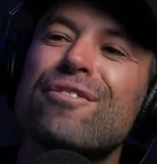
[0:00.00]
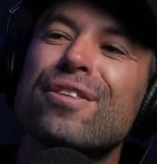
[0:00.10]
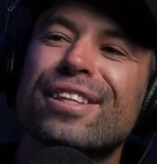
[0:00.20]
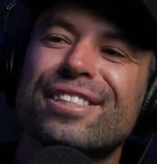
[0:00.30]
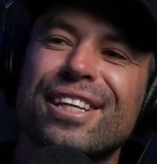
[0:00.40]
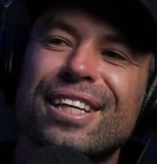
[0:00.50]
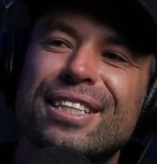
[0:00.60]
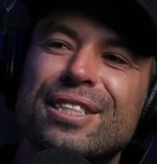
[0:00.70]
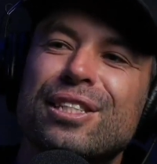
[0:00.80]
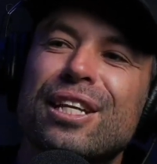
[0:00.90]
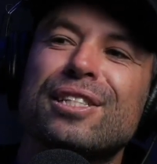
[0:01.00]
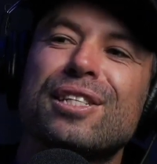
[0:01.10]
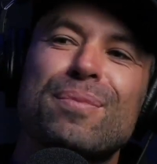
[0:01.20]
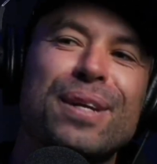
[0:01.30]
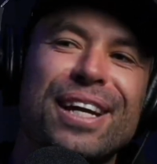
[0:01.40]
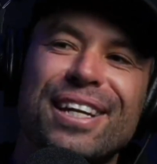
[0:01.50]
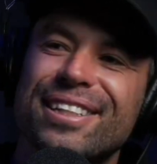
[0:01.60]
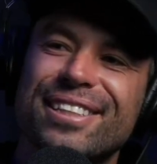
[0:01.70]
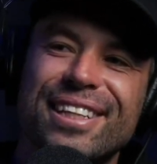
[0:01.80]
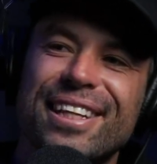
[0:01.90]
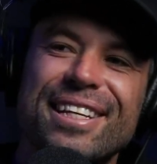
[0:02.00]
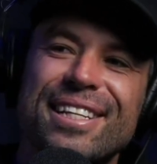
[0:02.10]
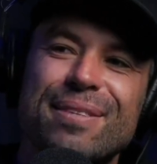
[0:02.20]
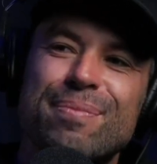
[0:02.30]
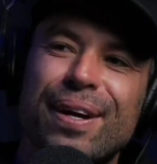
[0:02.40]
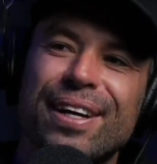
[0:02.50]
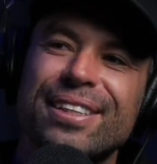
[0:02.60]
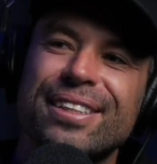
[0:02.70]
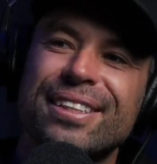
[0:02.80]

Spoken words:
if it's intimidating to lead it, but